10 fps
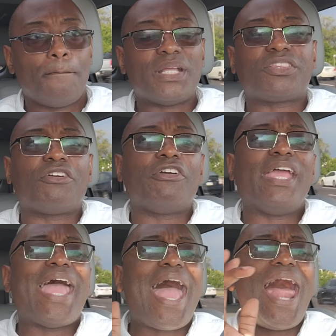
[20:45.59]
But the
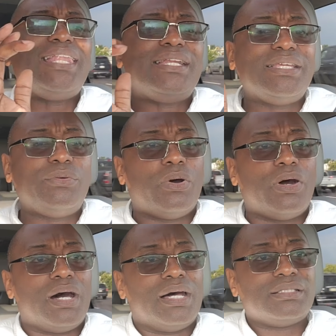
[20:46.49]
reality
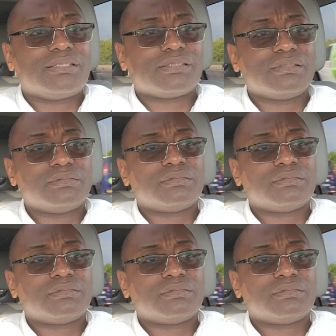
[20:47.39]
was,